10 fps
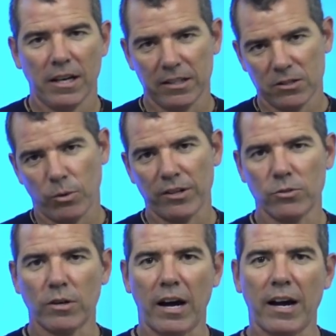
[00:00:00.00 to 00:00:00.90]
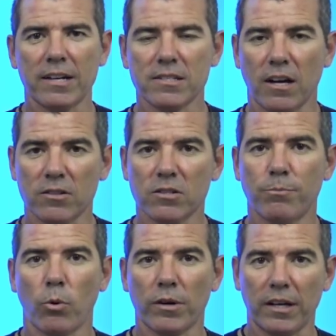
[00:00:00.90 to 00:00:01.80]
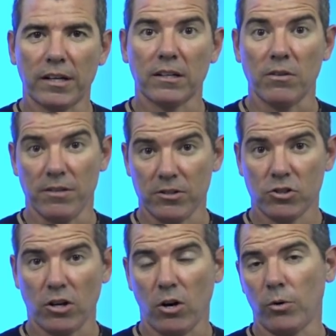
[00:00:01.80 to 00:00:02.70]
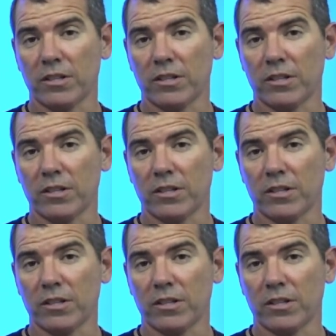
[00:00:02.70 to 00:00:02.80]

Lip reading: And it's why you guys are supporting this show,